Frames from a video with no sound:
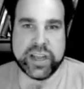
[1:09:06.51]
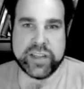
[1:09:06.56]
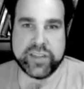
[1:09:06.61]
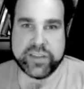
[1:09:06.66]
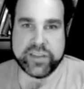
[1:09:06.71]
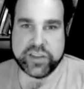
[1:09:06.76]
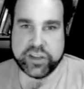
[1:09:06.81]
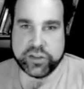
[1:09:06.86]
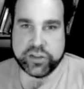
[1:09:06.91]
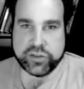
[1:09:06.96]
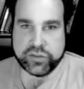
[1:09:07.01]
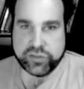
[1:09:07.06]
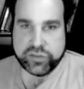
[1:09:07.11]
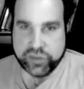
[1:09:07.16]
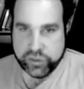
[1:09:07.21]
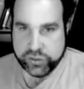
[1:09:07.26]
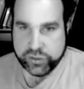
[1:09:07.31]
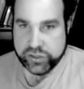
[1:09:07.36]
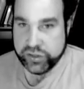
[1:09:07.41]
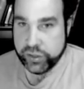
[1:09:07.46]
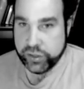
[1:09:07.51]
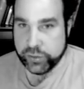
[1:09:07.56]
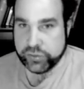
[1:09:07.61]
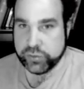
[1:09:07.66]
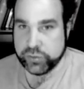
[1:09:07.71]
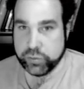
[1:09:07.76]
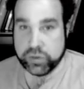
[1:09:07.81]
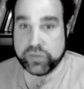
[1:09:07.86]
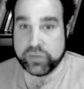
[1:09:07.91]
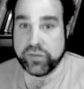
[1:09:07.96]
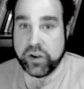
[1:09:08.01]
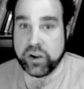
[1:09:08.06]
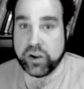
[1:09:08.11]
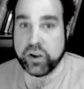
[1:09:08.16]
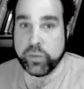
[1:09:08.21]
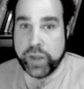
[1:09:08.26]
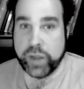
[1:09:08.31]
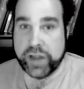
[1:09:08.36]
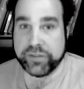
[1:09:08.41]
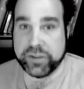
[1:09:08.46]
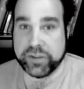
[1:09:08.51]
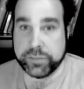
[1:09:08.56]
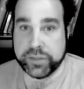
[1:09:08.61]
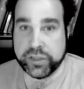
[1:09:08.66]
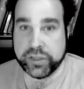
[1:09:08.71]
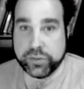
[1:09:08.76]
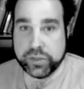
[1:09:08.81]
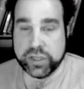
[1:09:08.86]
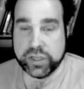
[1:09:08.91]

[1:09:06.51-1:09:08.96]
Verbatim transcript: than you do to those who are far away from you,